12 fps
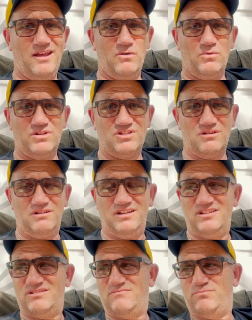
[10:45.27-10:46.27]
which
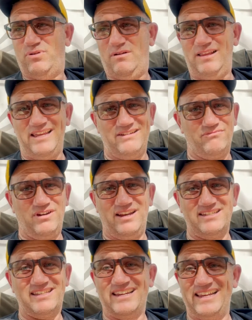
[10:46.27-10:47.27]
is probably
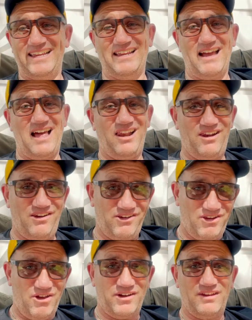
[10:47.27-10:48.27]
realistically a
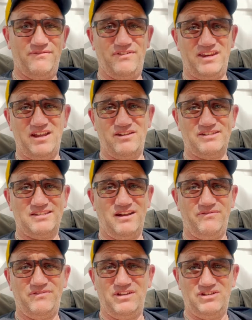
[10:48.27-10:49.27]
lot of your video stuff
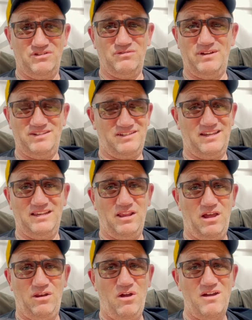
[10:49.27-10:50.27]
you do is in low
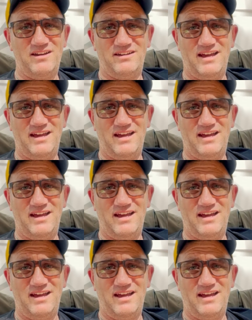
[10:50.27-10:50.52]
light.